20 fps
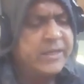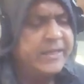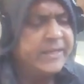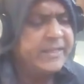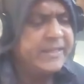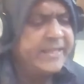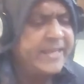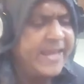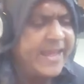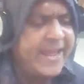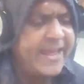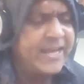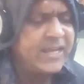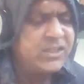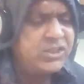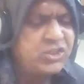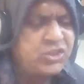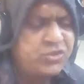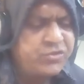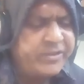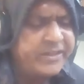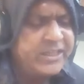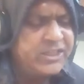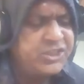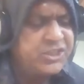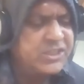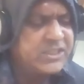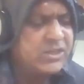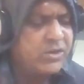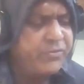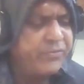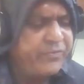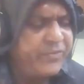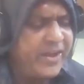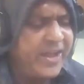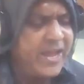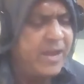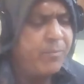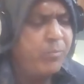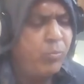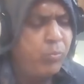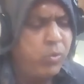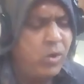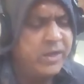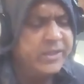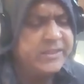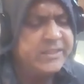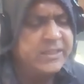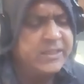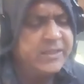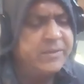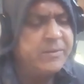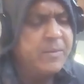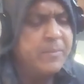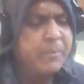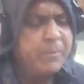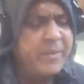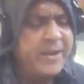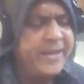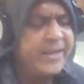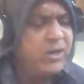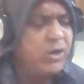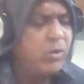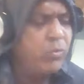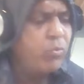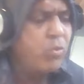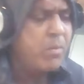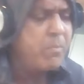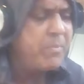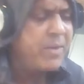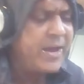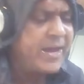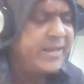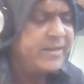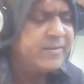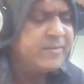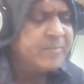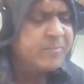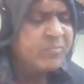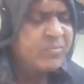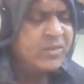in gangs strangers or fam wanted man or woman